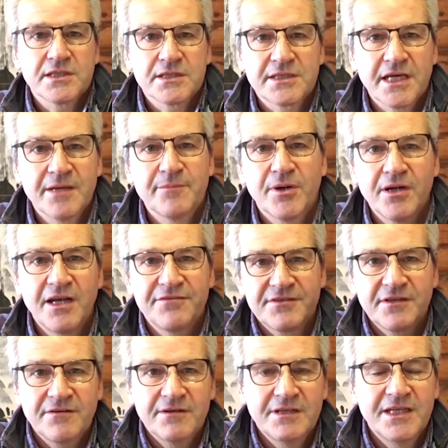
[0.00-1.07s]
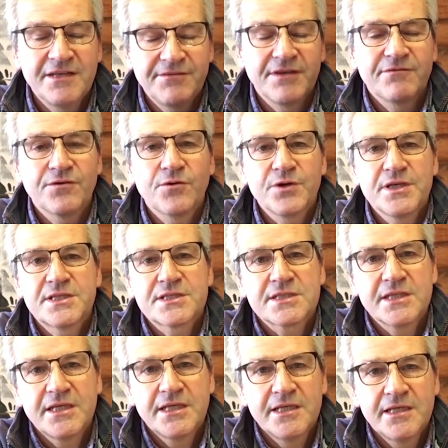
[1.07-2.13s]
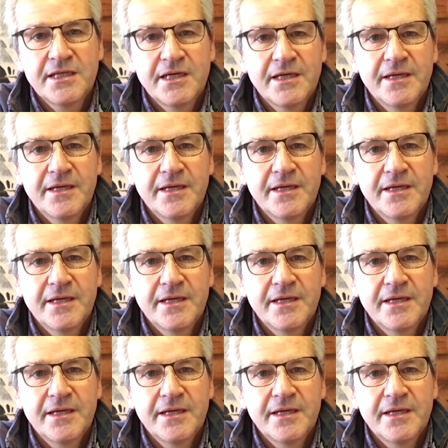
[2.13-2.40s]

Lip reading: are done by leaving voids in